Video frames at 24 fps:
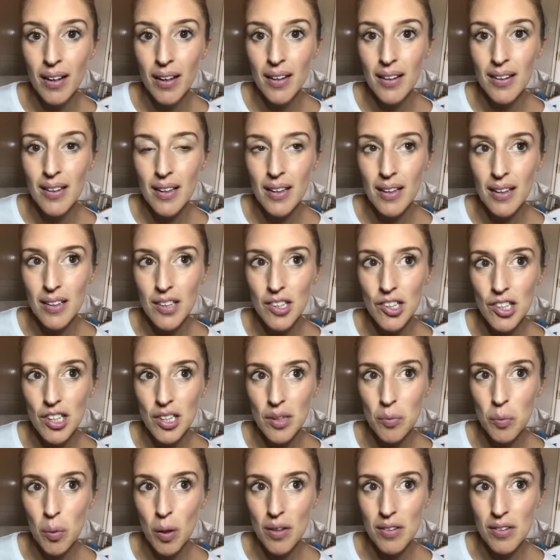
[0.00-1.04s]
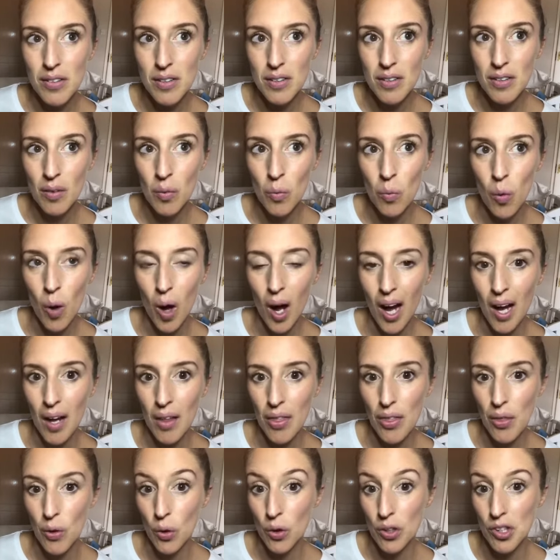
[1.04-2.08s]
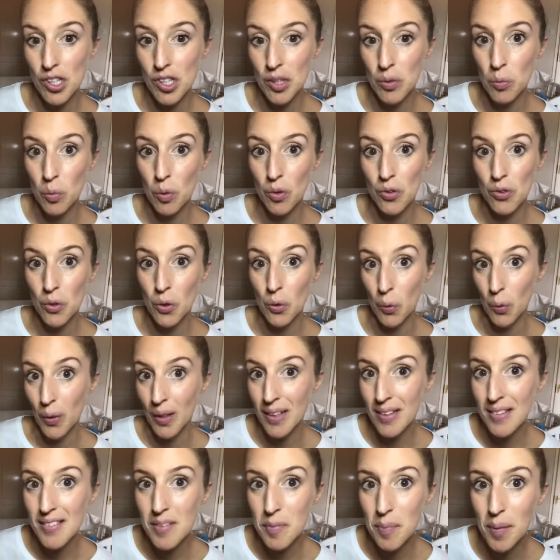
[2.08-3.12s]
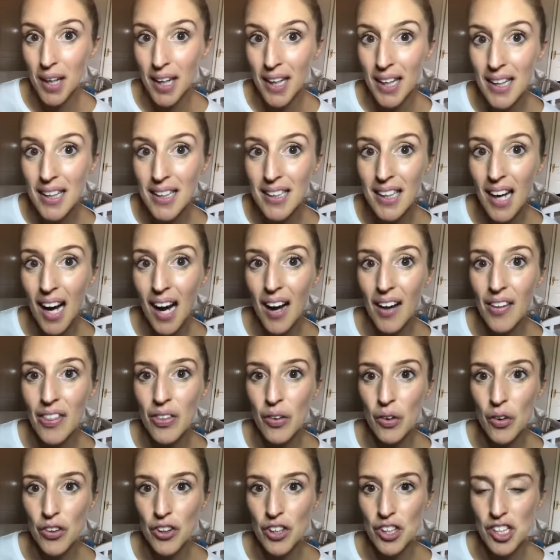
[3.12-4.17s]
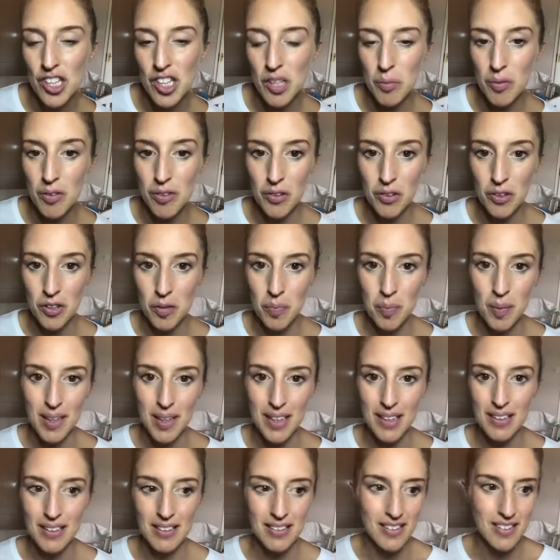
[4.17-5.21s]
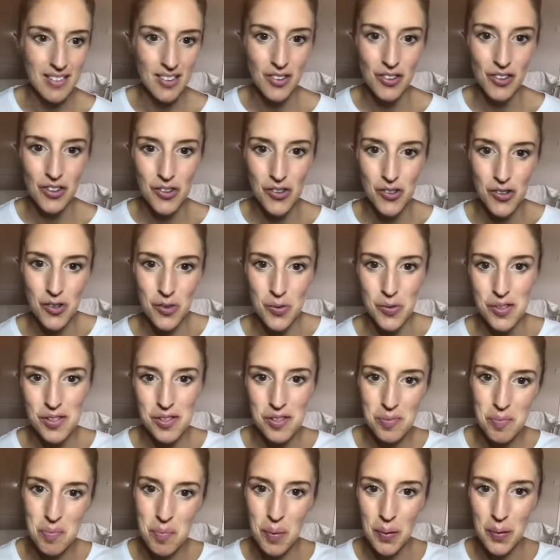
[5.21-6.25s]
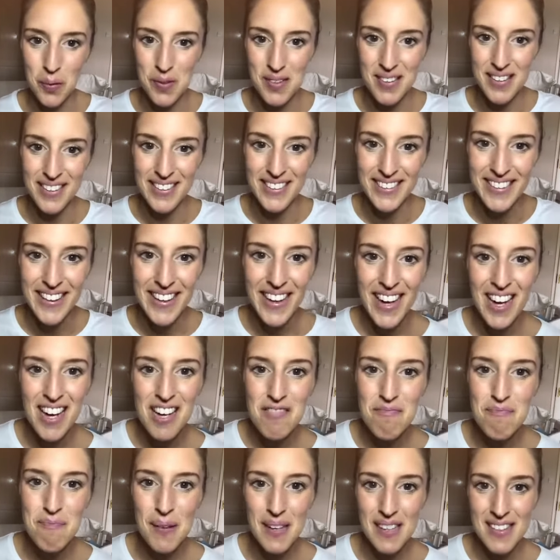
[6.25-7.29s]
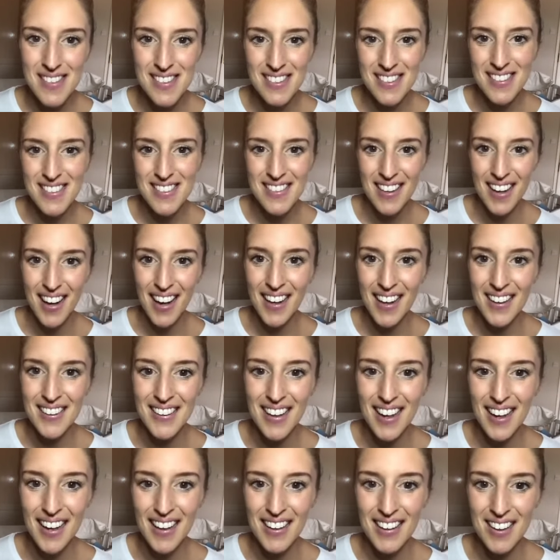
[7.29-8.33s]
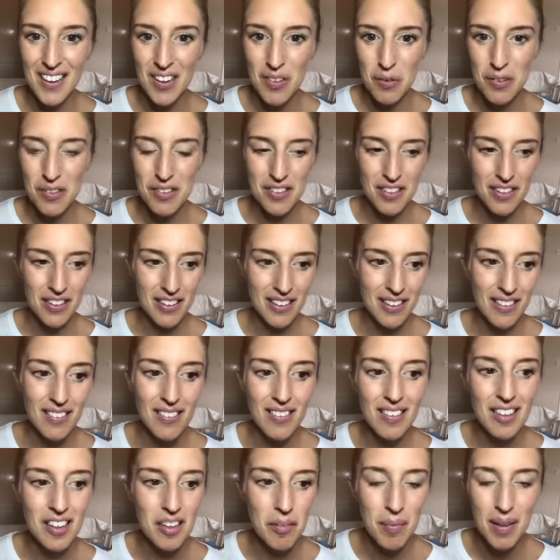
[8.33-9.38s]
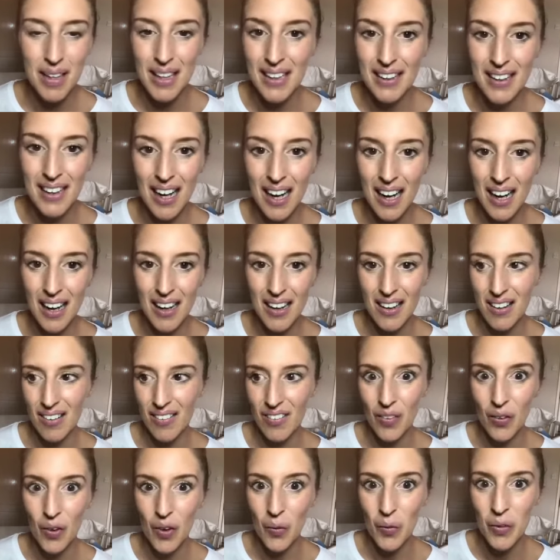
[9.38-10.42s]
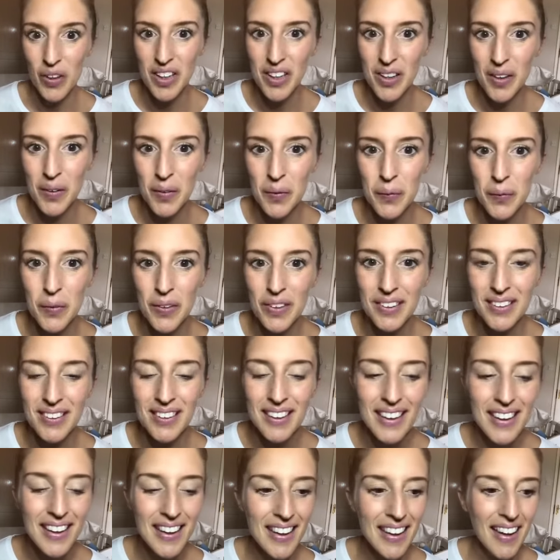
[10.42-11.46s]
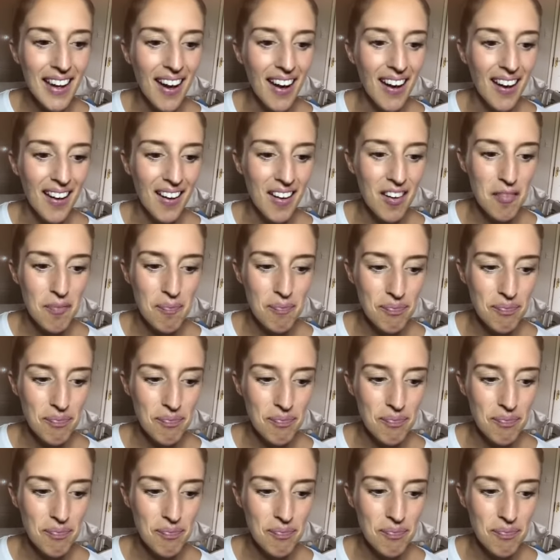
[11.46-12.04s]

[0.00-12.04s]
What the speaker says: that she wasn't what I thought she was going to be. I thought that she was going to be this, suited and booted business lady that was going to look at me like, who are you? And I